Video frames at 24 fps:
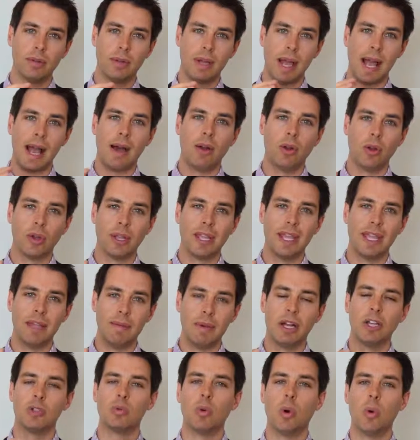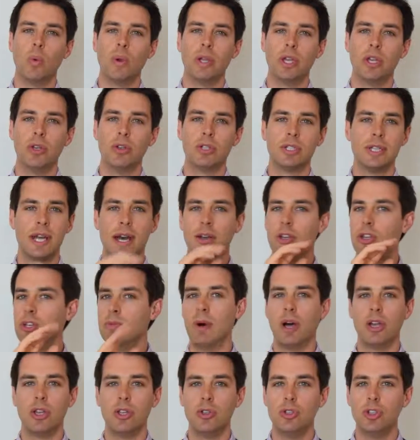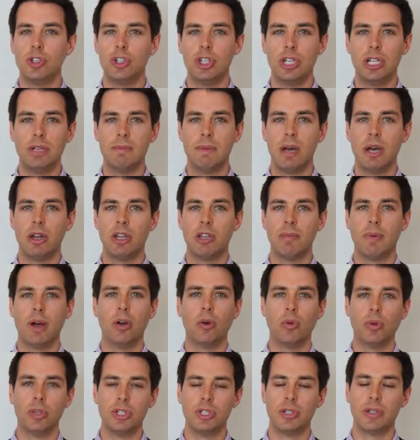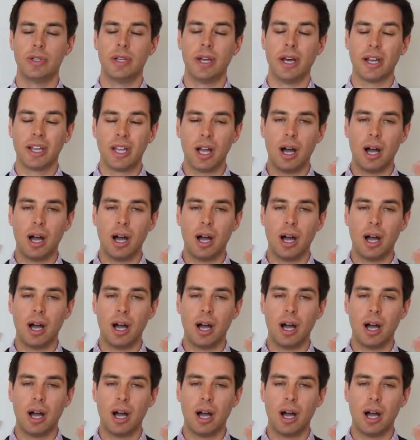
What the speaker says: Outlook email is what we use. Now, you might use Gmail, you might all these other,